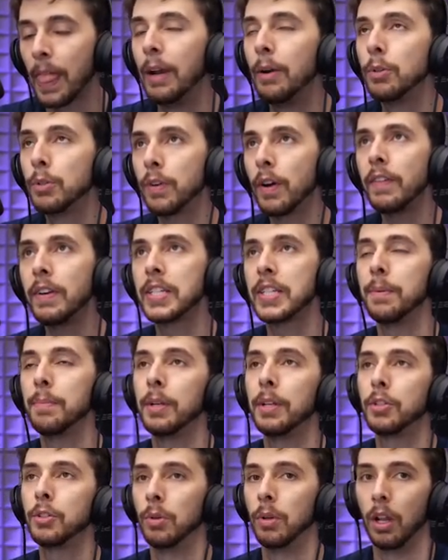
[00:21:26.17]
It was very
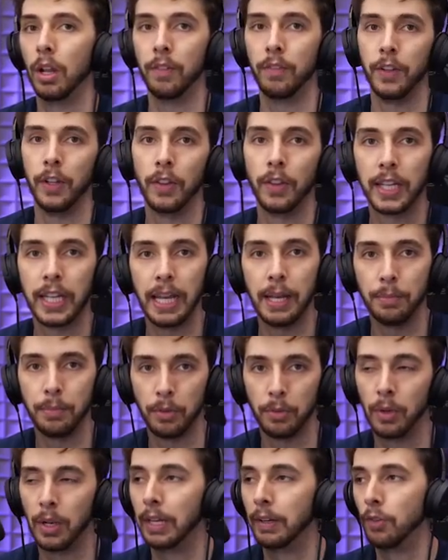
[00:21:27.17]
similar to a lot of the other games
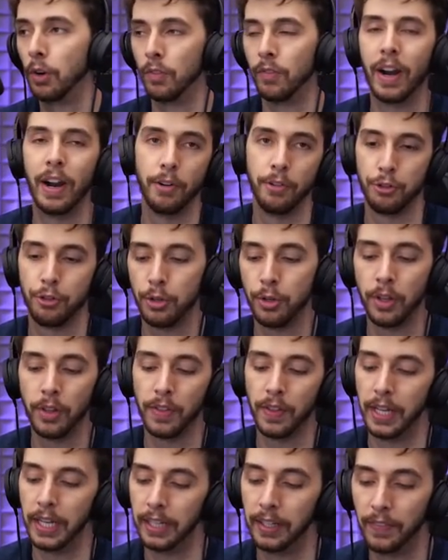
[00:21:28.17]
that were like run around, shoot a
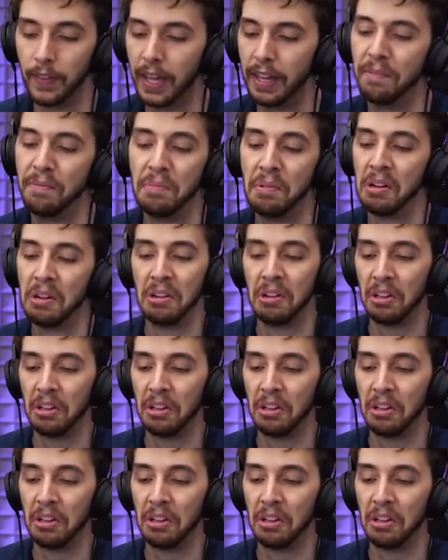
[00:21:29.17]
thing, and then